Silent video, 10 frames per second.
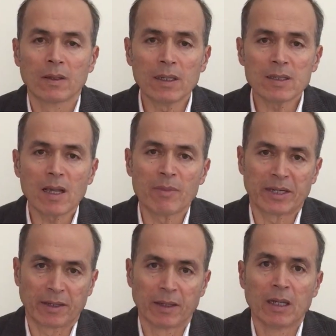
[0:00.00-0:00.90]
In
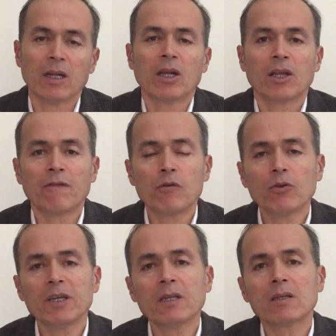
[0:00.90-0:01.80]
summary, if
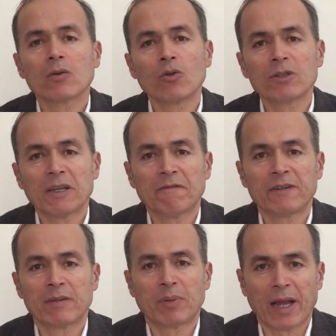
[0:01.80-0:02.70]
you eat
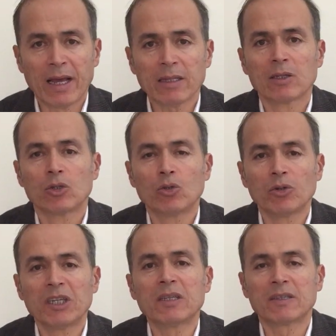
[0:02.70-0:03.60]
gluten-free bread,
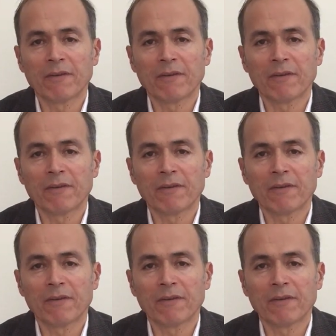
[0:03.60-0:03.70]
you eat